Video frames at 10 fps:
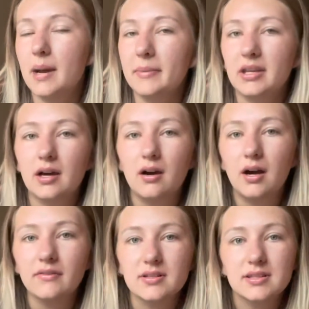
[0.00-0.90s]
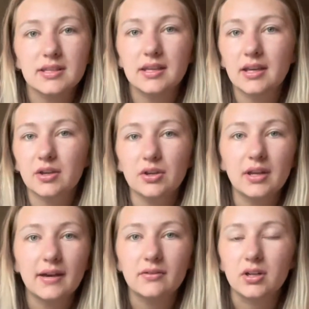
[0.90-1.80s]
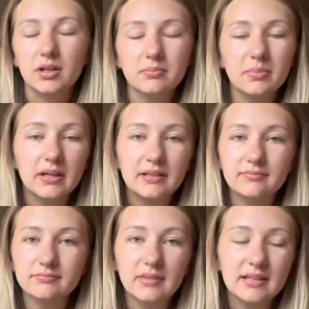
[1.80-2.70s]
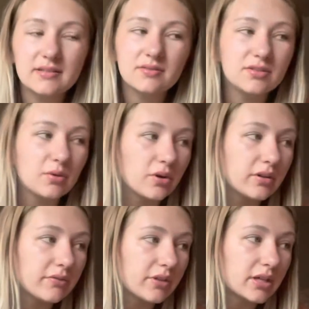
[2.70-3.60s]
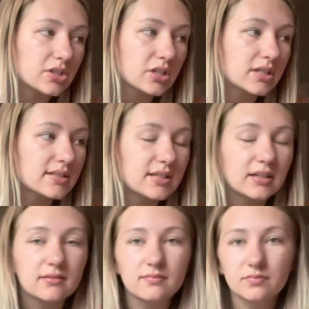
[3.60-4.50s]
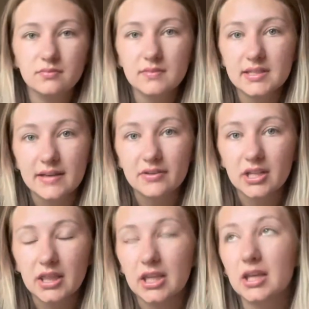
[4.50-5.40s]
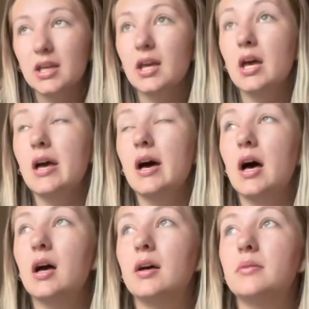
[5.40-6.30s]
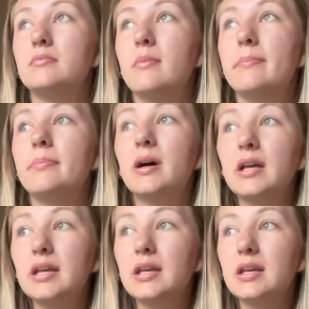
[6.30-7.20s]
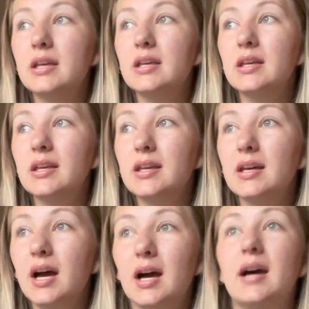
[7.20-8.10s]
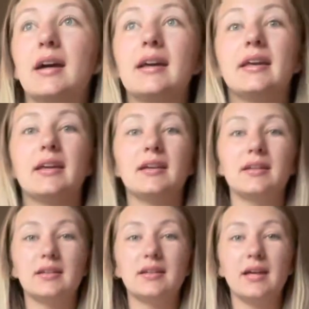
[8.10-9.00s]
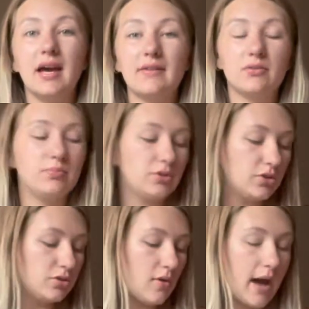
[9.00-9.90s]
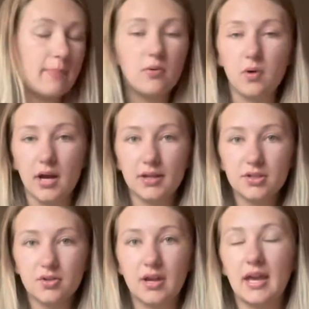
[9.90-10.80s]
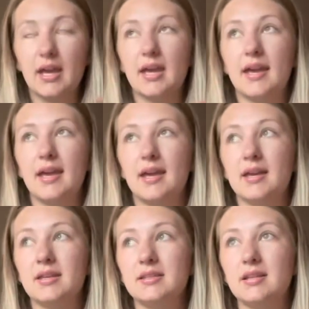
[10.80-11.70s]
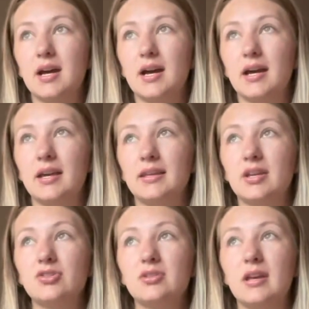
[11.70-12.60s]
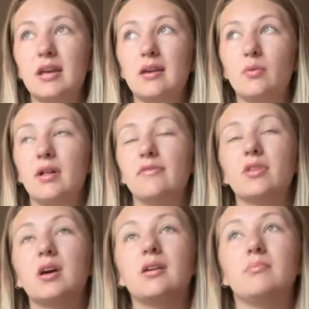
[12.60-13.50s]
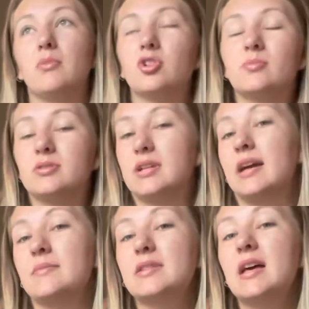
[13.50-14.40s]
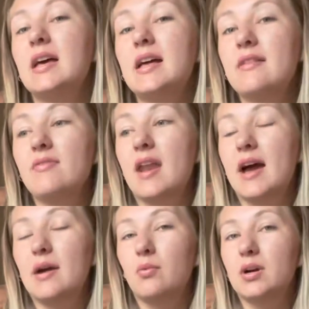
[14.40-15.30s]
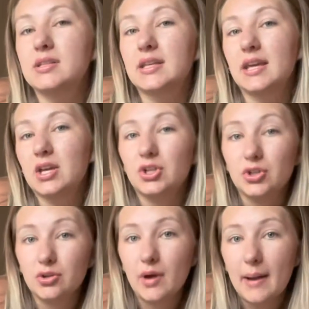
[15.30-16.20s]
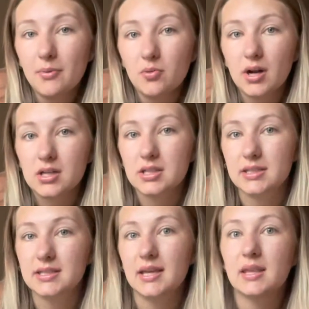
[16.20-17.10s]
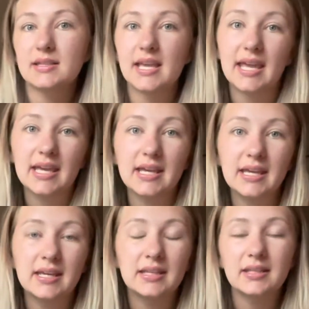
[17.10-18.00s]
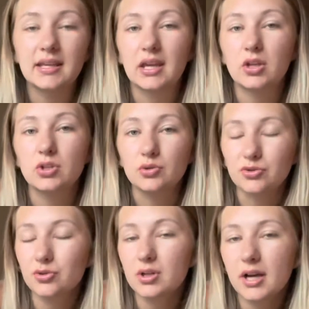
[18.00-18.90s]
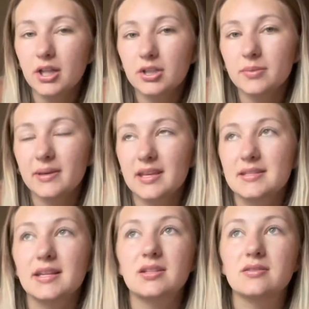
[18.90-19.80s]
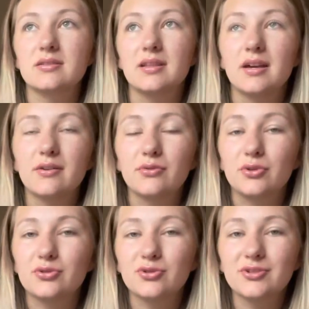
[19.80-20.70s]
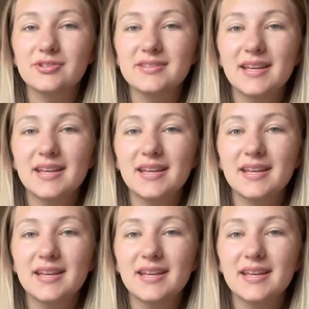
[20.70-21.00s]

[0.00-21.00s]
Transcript: Not obviously, it could have it on, but it's too early to watch it. It's like 7, I think. But I have a blue Apple Watch, okay? And yesterday, I've thought multiple times that I want to get a new Apple Watch that's like tan, like a neutral color, because I just love neutrals.